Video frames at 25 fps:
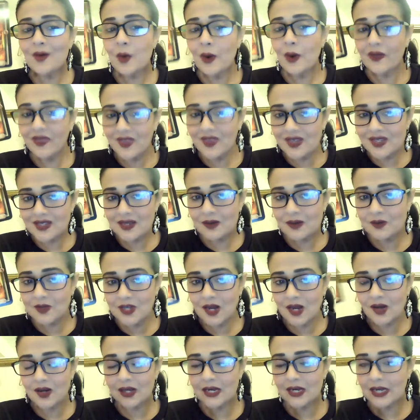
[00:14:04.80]
When this
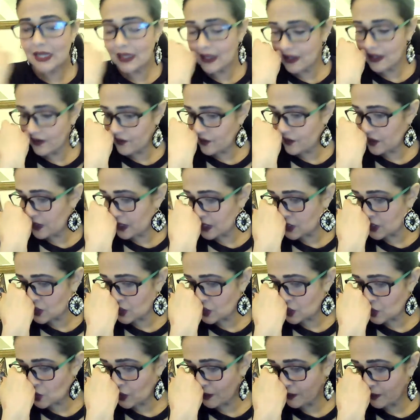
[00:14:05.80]
comes out in your love
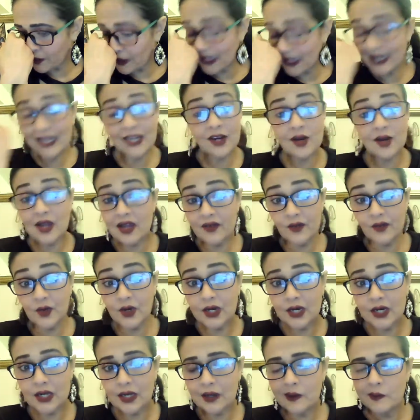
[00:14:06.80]
relationship, in your love
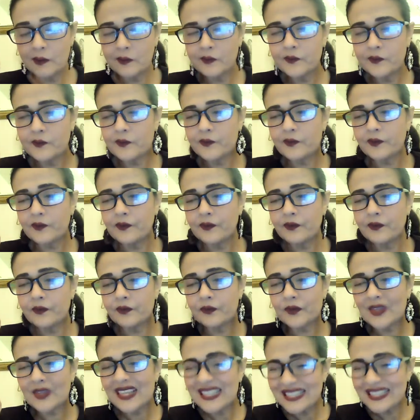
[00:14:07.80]
reading,
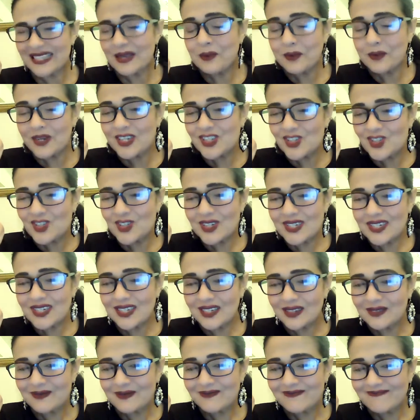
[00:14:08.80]
somebody's
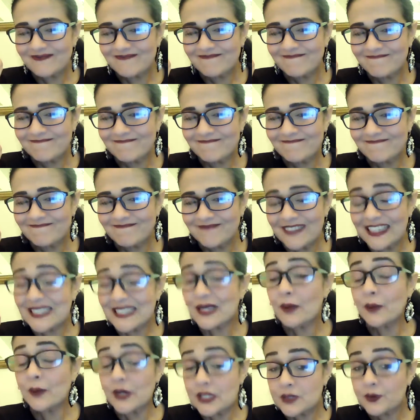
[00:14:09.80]
cheating,
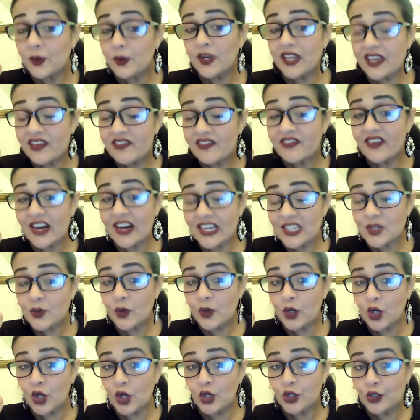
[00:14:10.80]
somebody's pulling a fast
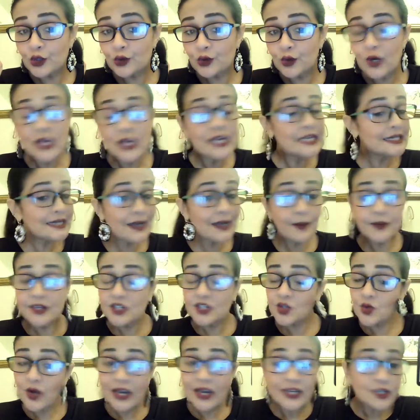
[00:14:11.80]
one on you,
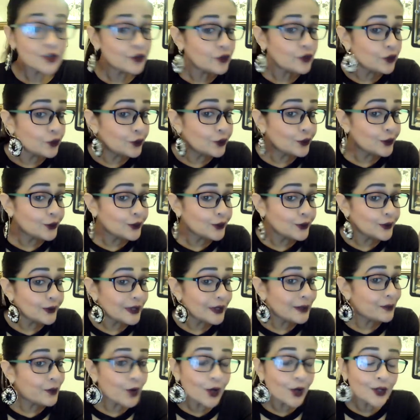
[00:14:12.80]
somebody's trying to fool you
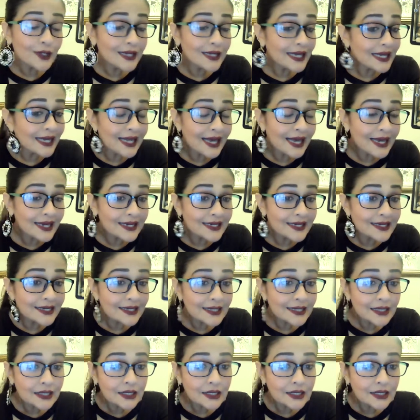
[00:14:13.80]
in broad daylight.